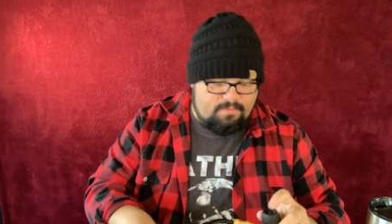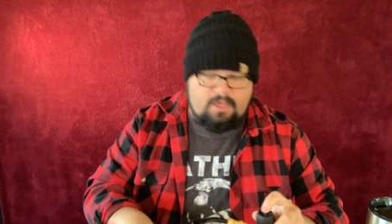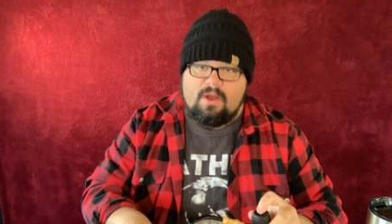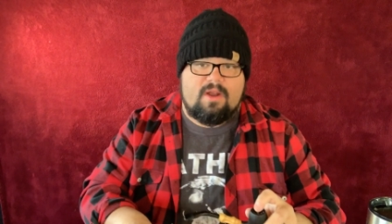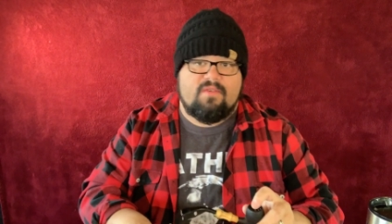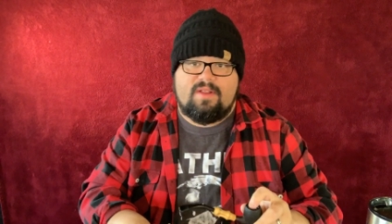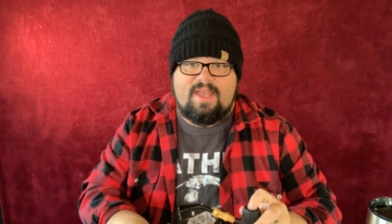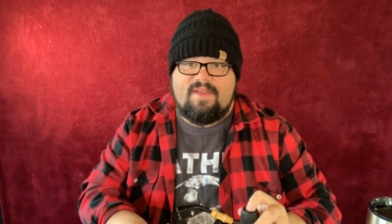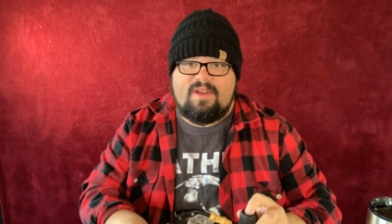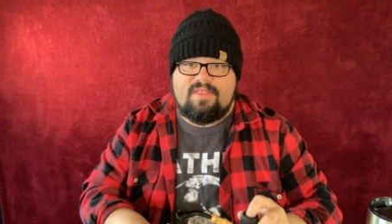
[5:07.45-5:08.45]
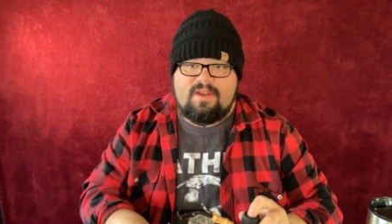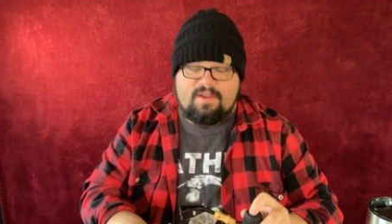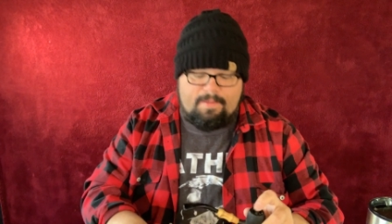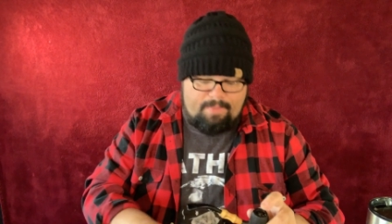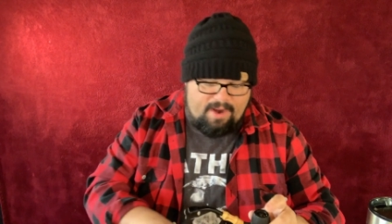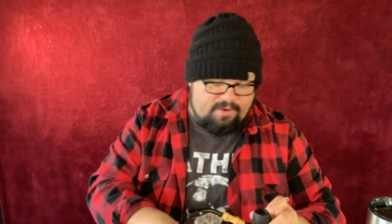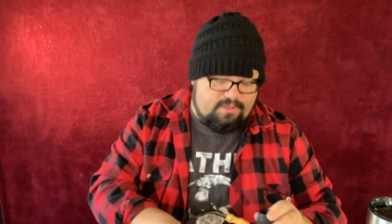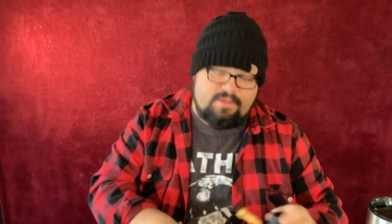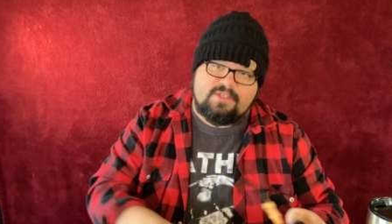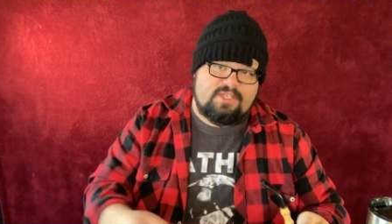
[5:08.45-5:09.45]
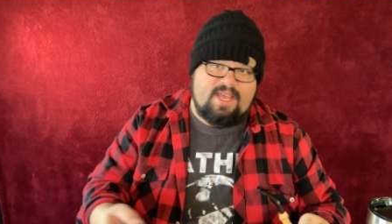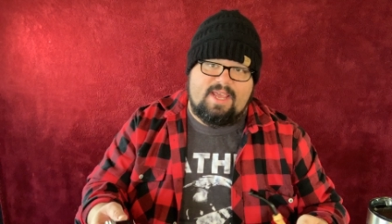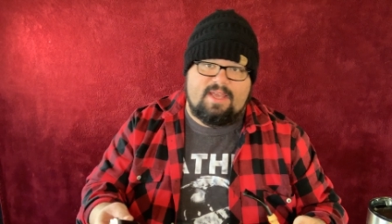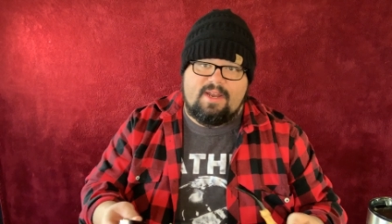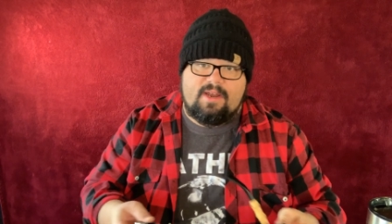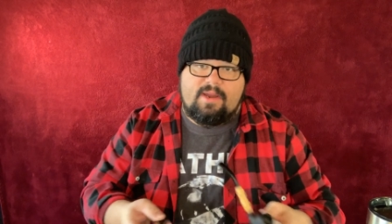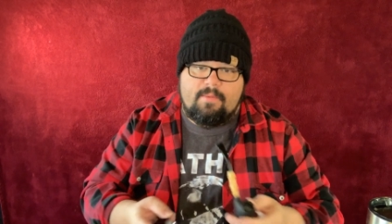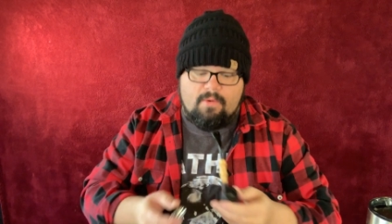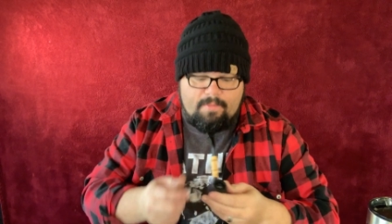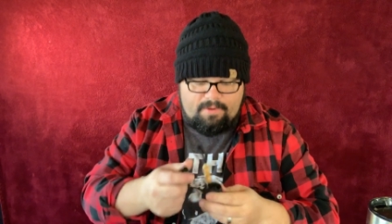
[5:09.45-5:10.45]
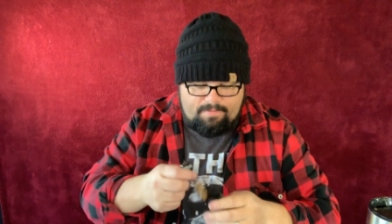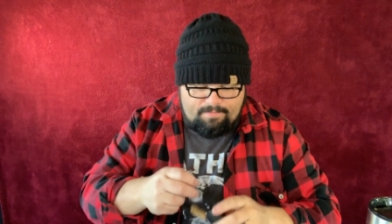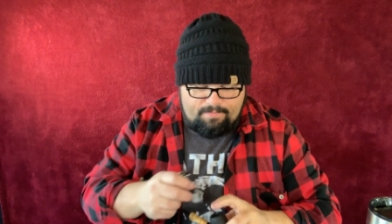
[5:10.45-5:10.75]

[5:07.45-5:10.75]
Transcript: You know, I don't really have anything to compare it to because you can't get it anymore, but